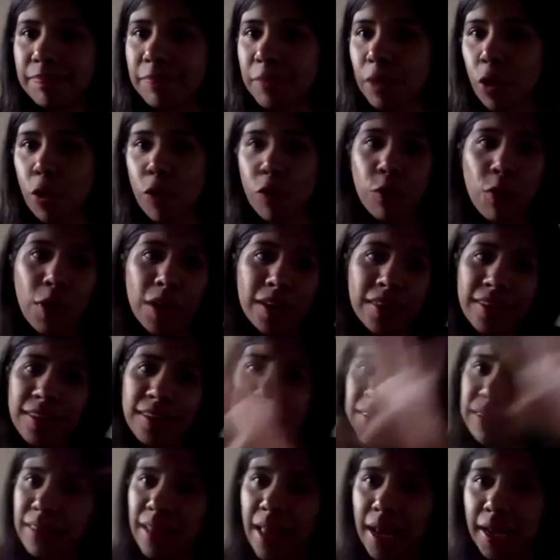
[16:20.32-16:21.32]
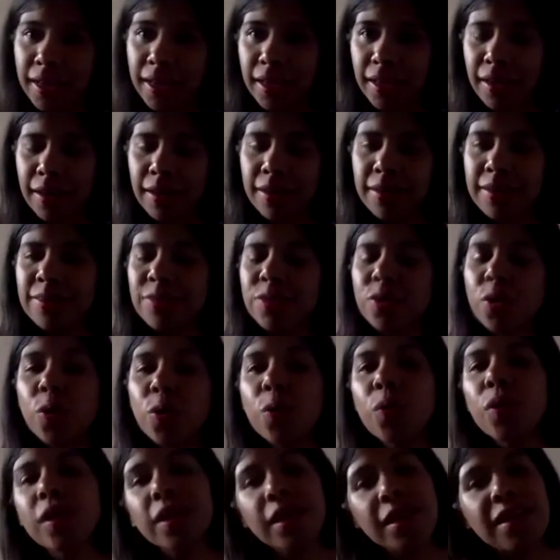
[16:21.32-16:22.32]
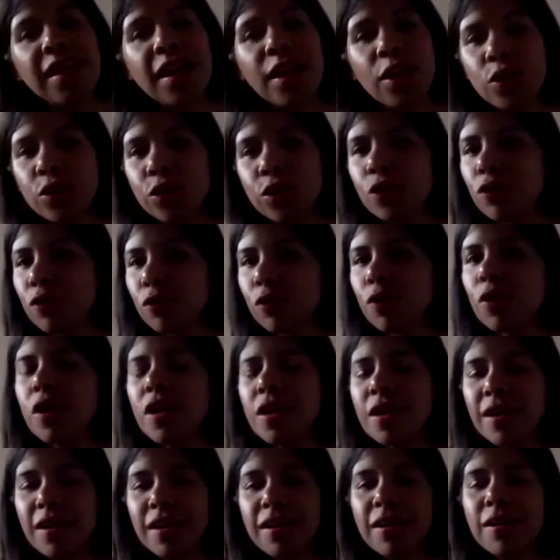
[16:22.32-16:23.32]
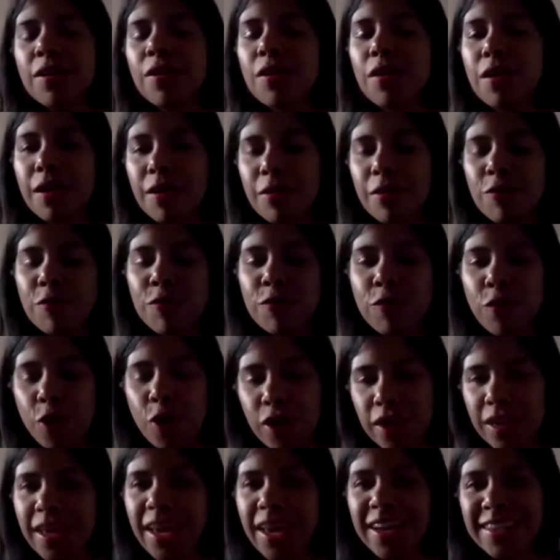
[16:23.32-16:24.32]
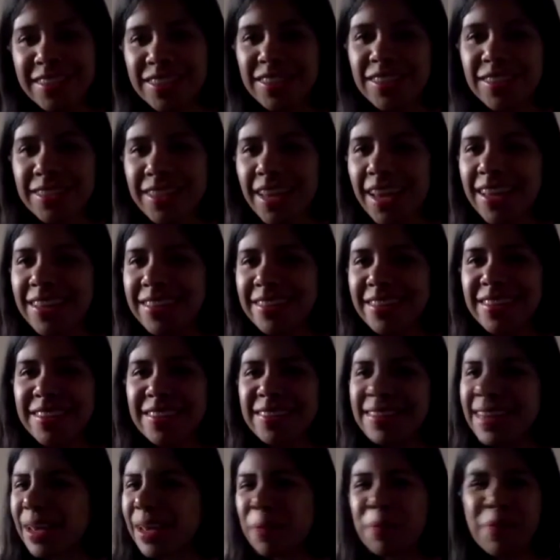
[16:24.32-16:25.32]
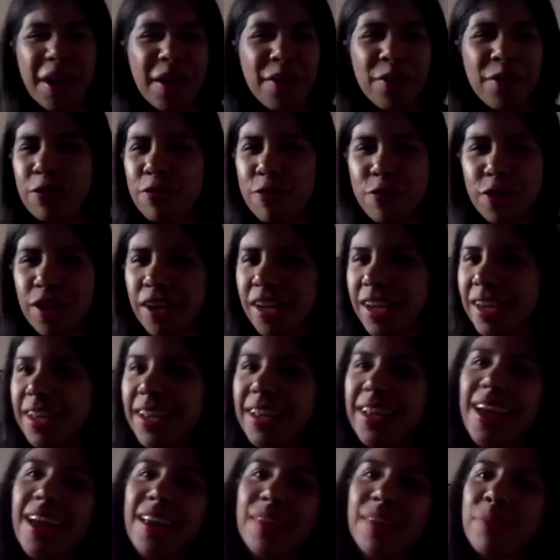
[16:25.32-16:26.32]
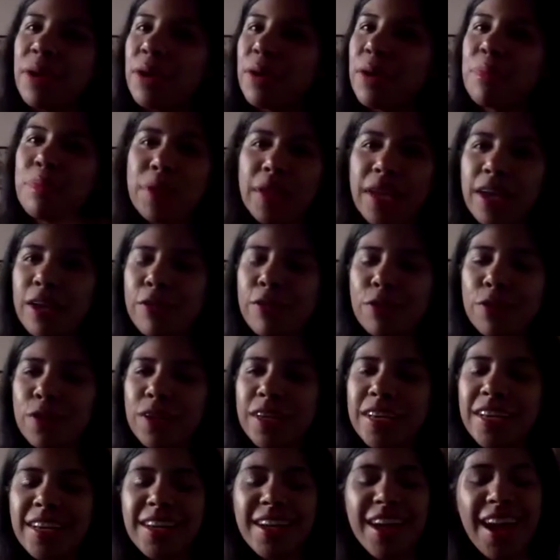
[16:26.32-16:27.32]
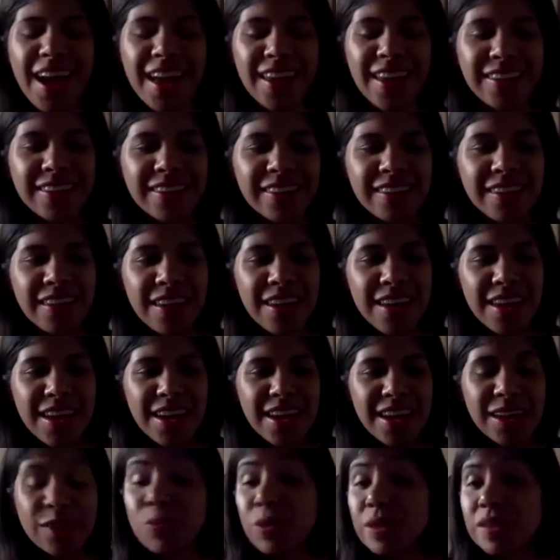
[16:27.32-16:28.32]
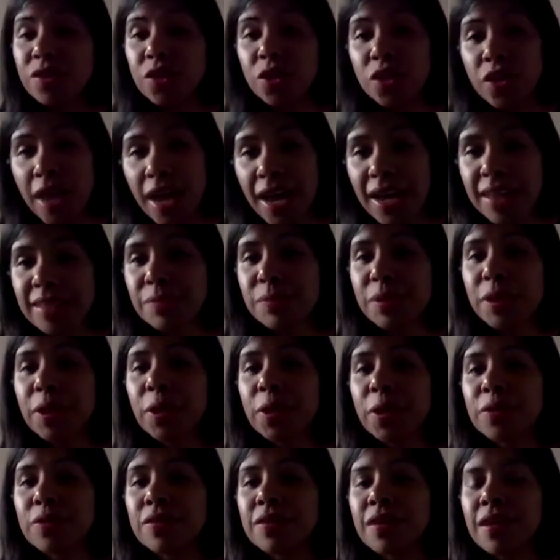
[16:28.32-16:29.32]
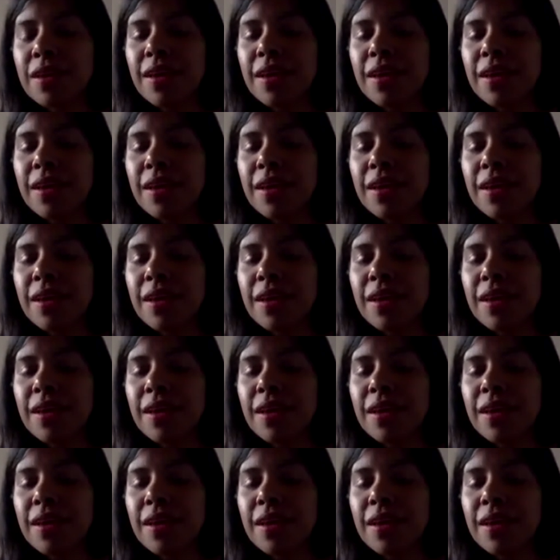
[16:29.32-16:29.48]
of what is lacking. So we did a lot of folly exercises, like very freely and very playfully. And it was so nice because